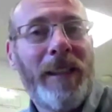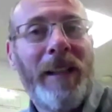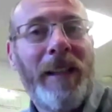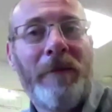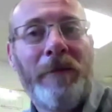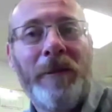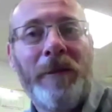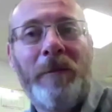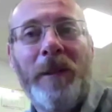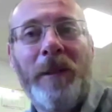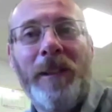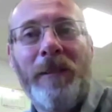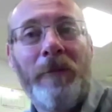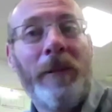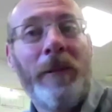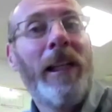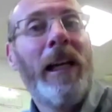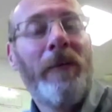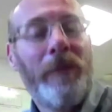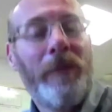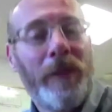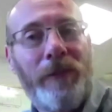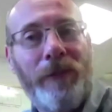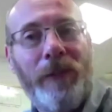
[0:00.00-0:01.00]
but that would be, we'd
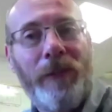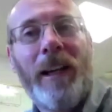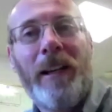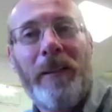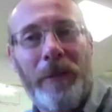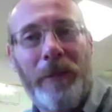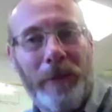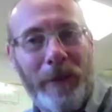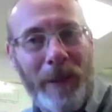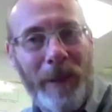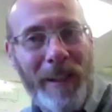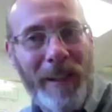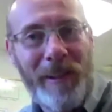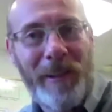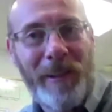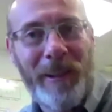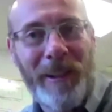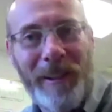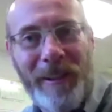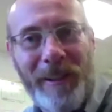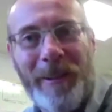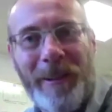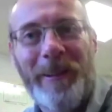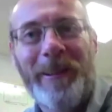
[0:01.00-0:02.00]
have to find the
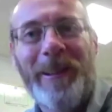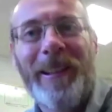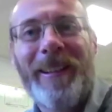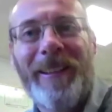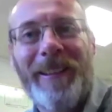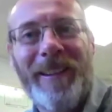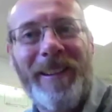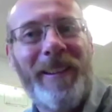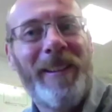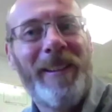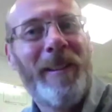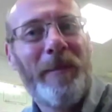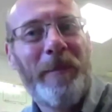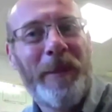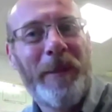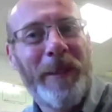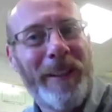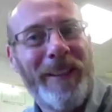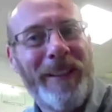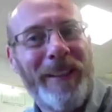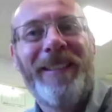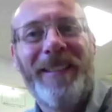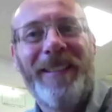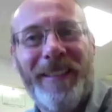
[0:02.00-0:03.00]
restaurants around here,
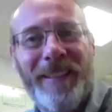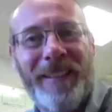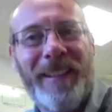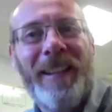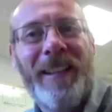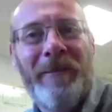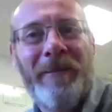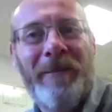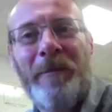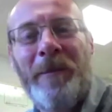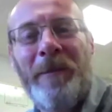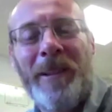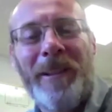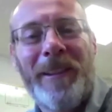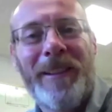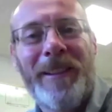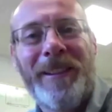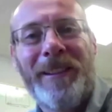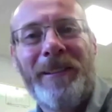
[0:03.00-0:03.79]
but that I would be. bet